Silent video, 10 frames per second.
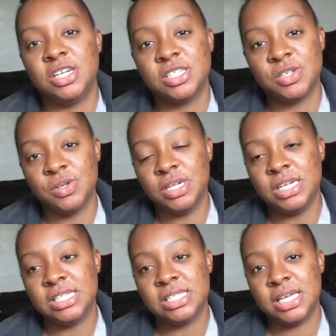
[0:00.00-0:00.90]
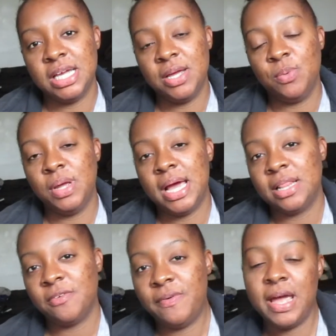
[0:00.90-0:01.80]
y'all so in this scene we
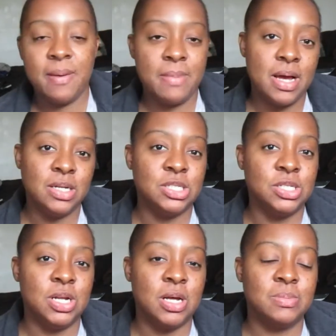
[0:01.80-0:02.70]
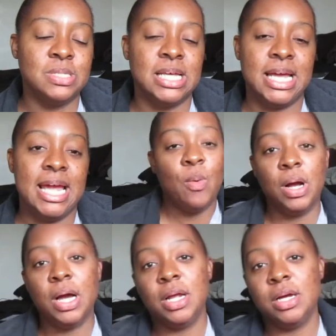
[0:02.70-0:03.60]
at the fam house you know what i'm saying
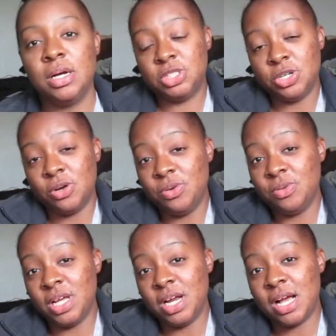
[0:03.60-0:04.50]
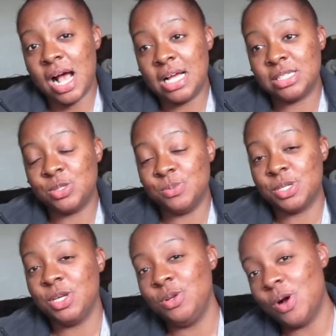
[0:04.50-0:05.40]
we're gonna show you their costumes
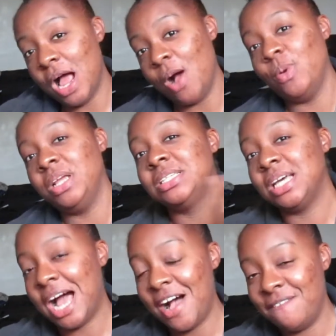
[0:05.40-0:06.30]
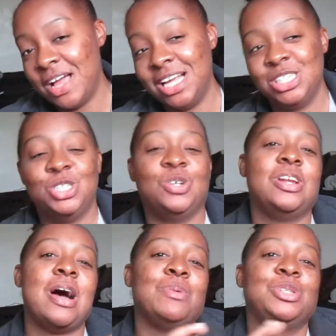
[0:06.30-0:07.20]
cause you know how we did our fashion show
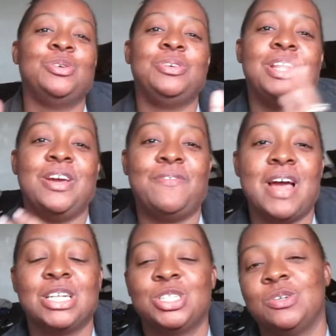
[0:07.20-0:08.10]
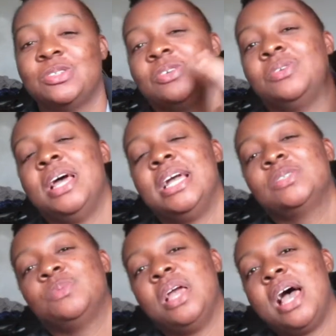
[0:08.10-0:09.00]
now i'm gonna show you their fashion show so
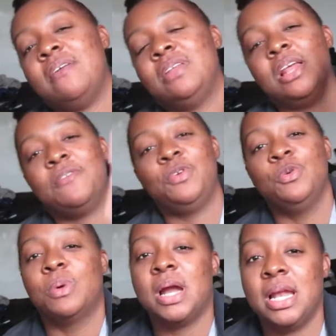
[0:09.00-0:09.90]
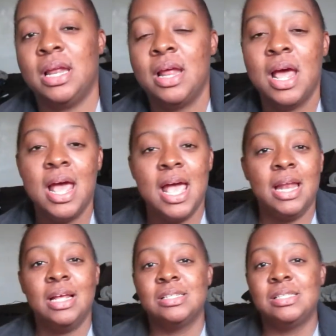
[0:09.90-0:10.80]
next we have the nephew brandon
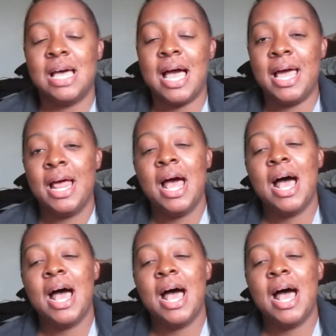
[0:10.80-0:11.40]
and his dad